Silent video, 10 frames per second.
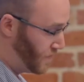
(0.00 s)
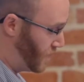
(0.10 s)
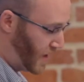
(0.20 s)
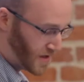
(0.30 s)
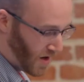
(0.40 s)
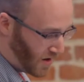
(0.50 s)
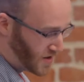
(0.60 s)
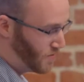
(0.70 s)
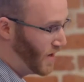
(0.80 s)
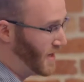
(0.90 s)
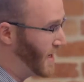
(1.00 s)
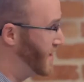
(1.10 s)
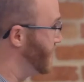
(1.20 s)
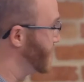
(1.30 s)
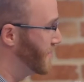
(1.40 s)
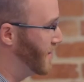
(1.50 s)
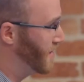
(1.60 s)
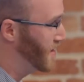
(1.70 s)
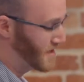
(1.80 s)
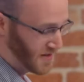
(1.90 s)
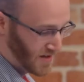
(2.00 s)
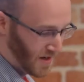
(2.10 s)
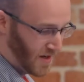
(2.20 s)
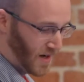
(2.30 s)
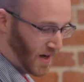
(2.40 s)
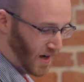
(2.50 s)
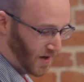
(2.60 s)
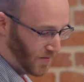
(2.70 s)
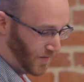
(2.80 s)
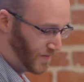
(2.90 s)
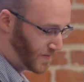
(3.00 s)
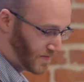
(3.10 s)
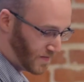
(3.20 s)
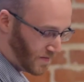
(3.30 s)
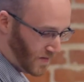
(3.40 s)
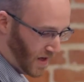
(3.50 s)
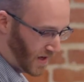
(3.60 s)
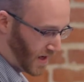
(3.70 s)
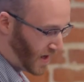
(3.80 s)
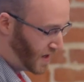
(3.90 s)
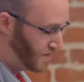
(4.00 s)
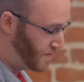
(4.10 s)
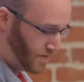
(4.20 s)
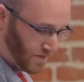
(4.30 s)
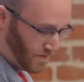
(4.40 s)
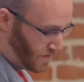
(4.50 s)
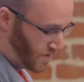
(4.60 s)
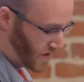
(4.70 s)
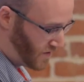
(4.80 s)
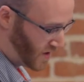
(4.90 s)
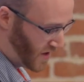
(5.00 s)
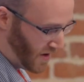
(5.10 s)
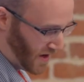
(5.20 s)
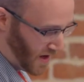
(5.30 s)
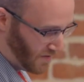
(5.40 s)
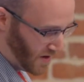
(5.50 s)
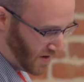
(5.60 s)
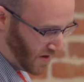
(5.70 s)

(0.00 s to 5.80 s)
It's an awesome way to kind of do stuff like this and get kind of this functionality out of it.